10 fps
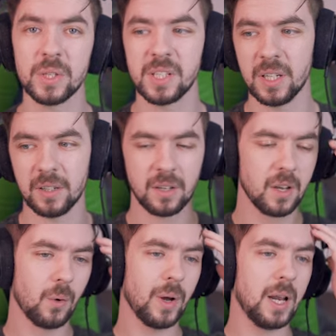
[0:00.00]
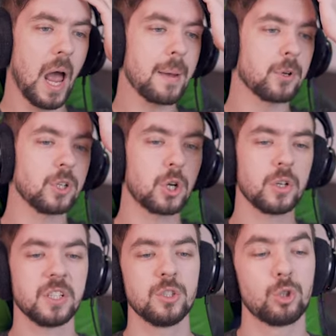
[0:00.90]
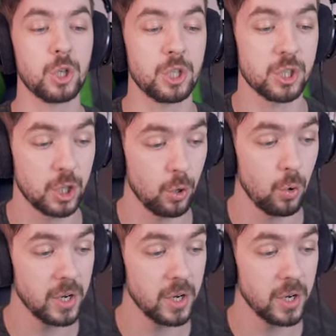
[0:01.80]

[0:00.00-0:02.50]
is in it. Well, I'm gonna turn this nutritious goo